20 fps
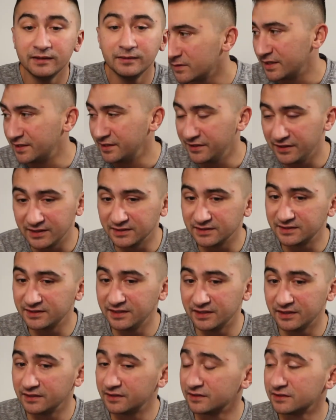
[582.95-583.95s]
and you can see
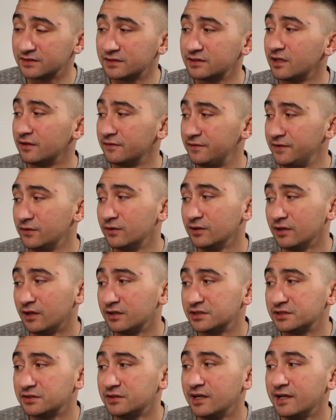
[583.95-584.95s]
that there's a few
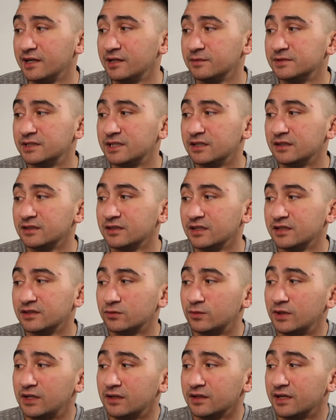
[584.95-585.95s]
luxury items there as
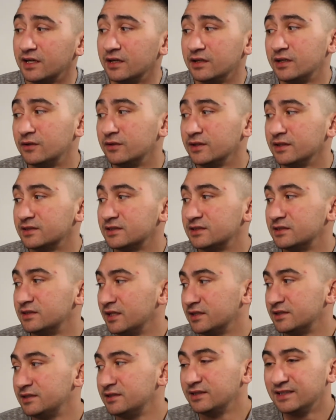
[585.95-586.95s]
well that I don't
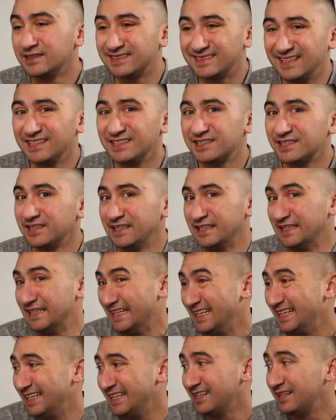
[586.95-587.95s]
essentially
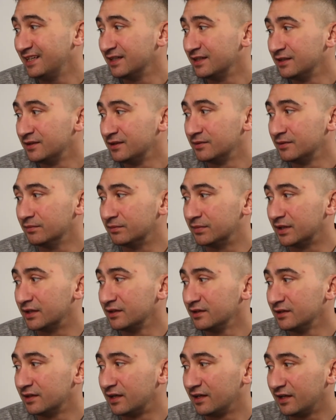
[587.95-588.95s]
need,
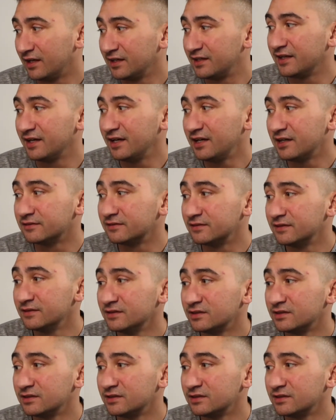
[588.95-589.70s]
but I like to have.